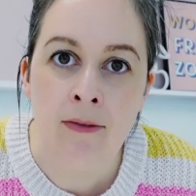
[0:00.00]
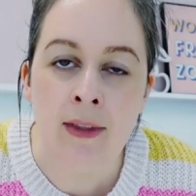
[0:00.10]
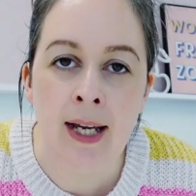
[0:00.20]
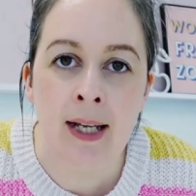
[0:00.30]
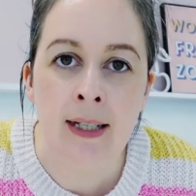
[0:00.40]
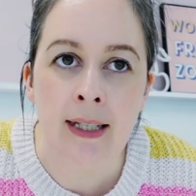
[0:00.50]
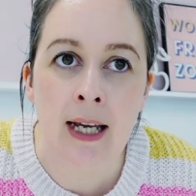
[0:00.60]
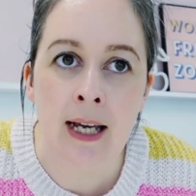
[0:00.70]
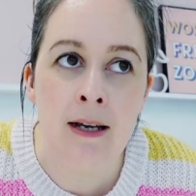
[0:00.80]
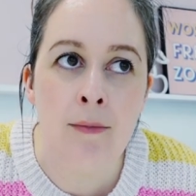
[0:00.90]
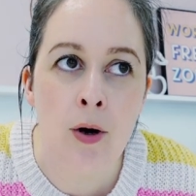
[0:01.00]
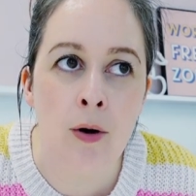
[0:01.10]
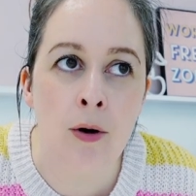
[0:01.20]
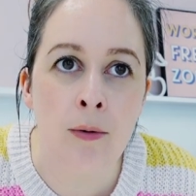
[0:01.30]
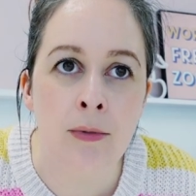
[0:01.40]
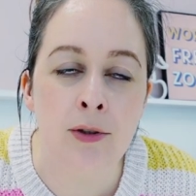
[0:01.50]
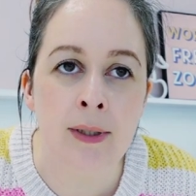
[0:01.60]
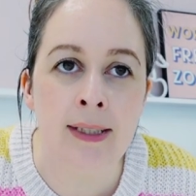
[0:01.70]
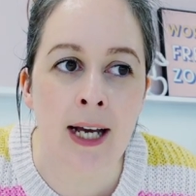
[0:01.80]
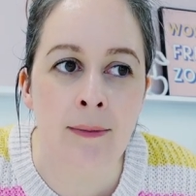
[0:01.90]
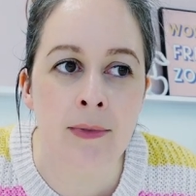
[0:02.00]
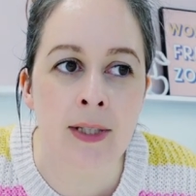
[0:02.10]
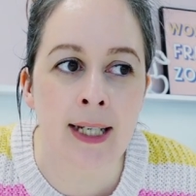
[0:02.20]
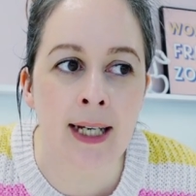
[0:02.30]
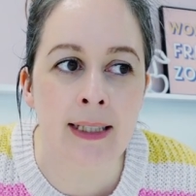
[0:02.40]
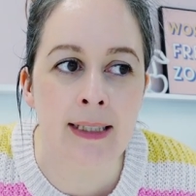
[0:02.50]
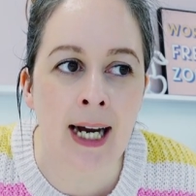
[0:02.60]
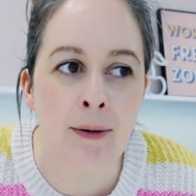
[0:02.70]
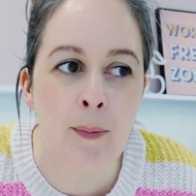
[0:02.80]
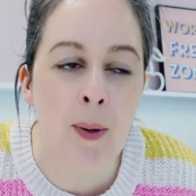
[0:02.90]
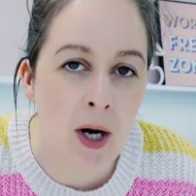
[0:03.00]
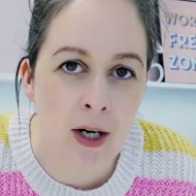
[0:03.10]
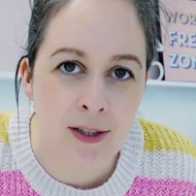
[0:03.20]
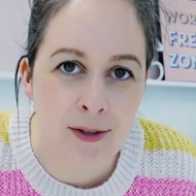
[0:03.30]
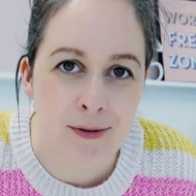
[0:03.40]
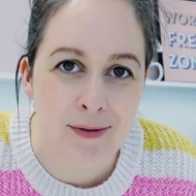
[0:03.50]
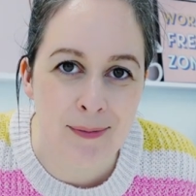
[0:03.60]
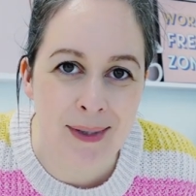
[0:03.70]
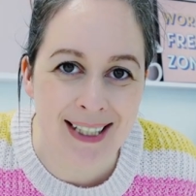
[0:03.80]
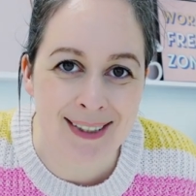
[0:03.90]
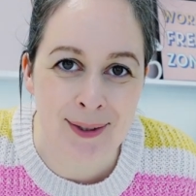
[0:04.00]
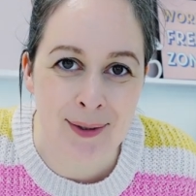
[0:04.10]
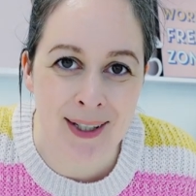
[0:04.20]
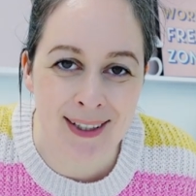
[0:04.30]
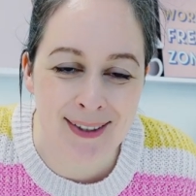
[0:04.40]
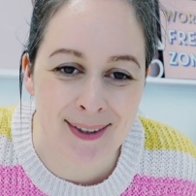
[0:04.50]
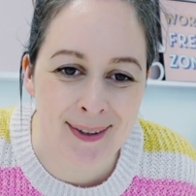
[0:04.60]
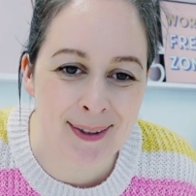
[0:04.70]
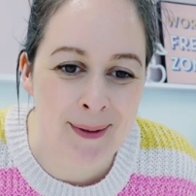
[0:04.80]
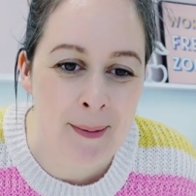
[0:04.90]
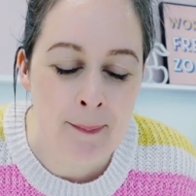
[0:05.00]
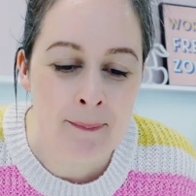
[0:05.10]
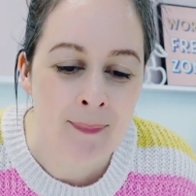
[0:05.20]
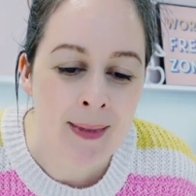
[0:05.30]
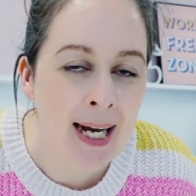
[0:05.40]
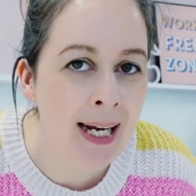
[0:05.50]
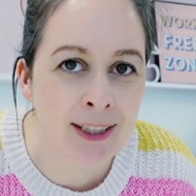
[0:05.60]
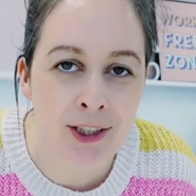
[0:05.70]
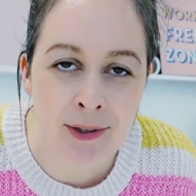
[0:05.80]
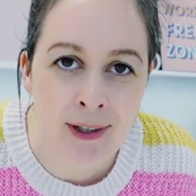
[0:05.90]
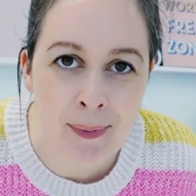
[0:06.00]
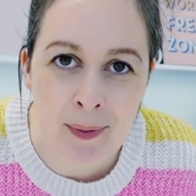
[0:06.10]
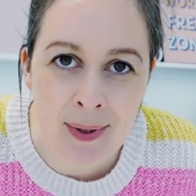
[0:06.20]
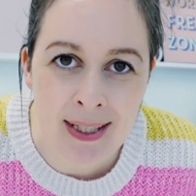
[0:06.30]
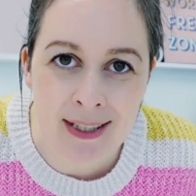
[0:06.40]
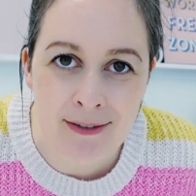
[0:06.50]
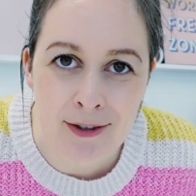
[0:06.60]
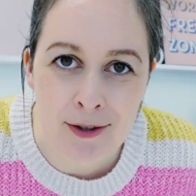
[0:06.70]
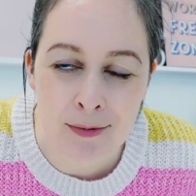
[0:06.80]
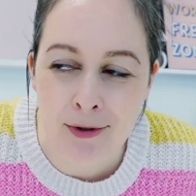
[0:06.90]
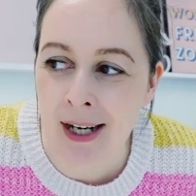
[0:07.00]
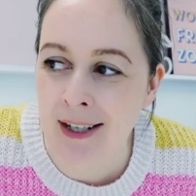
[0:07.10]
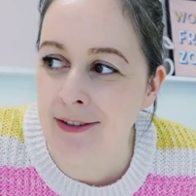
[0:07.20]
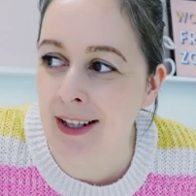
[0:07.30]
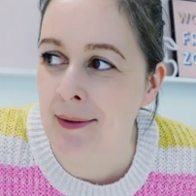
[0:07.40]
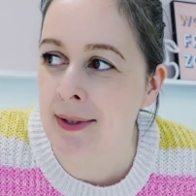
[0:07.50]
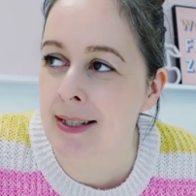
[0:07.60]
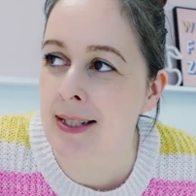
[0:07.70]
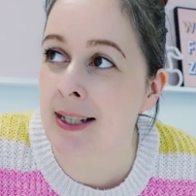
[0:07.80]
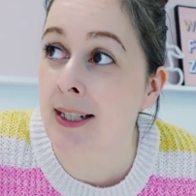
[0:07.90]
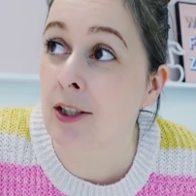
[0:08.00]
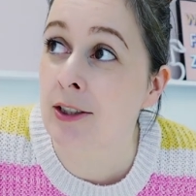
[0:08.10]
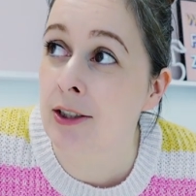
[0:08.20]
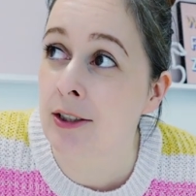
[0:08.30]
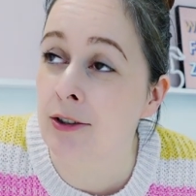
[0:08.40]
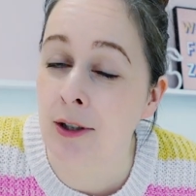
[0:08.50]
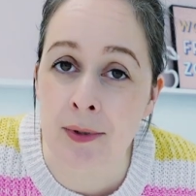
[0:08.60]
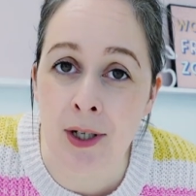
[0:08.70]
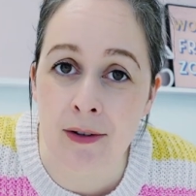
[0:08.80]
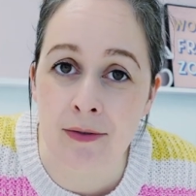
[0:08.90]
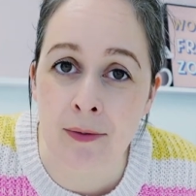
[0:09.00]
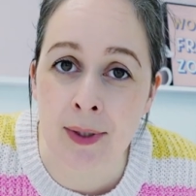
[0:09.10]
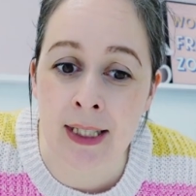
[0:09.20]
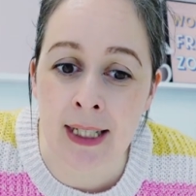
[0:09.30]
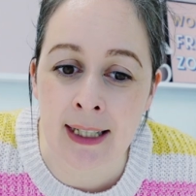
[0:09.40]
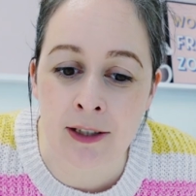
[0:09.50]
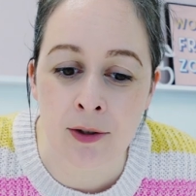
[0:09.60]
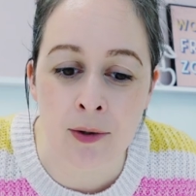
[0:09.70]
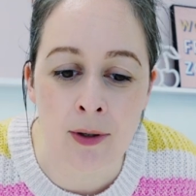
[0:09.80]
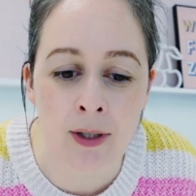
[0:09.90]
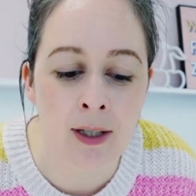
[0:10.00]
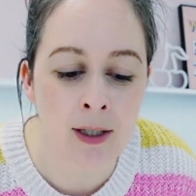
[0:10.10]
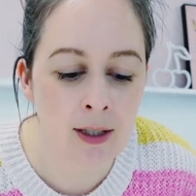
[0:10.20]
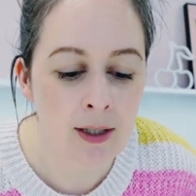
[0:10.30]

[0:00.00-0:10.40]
and then came home to attempt to get our parcel from next door. So, as you know, I've been waiting for some dried flowers, and they got dropped off with the next door